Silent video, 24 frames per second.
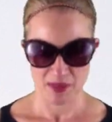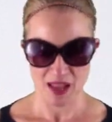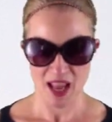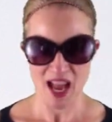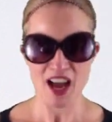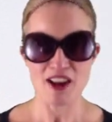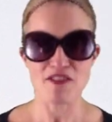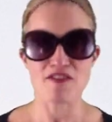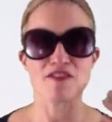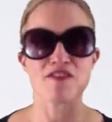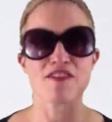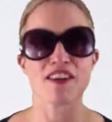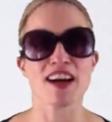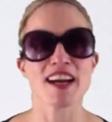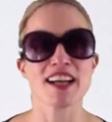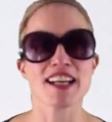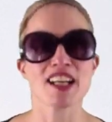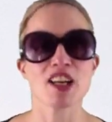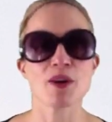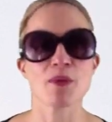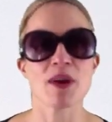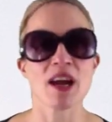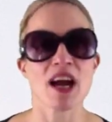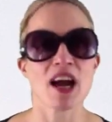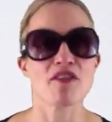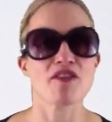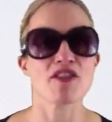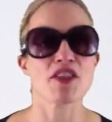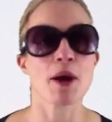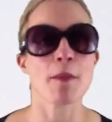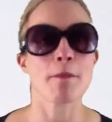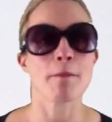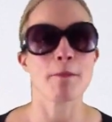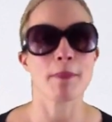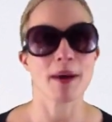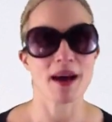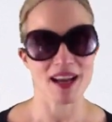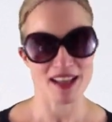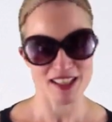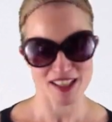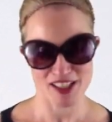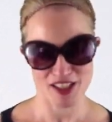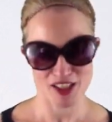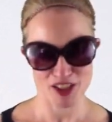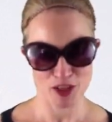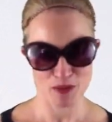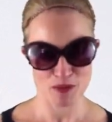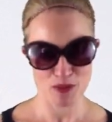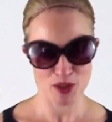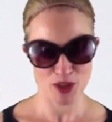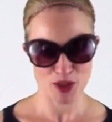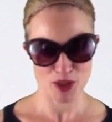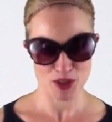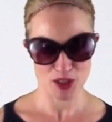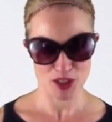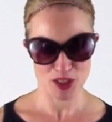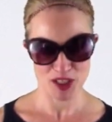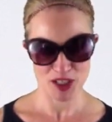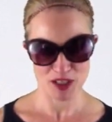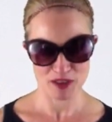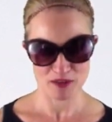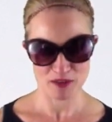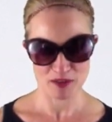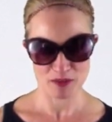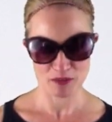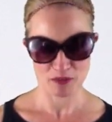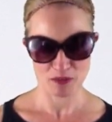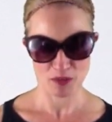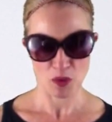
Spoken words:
And finally we have the past subjunctive,